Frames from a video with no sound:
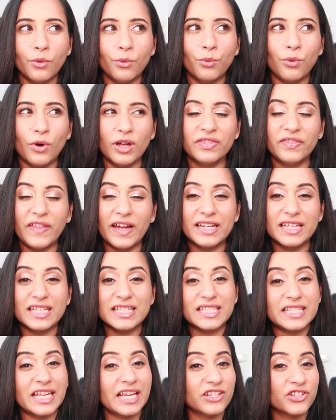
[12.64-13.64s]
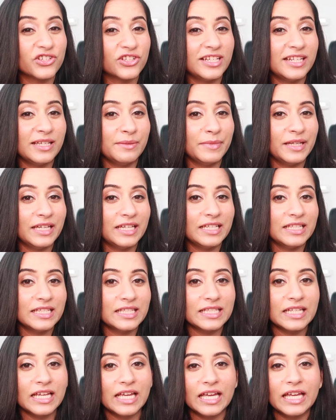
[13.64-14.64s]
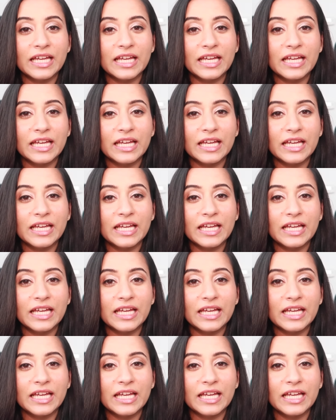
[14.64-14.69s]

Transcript: What that essentially means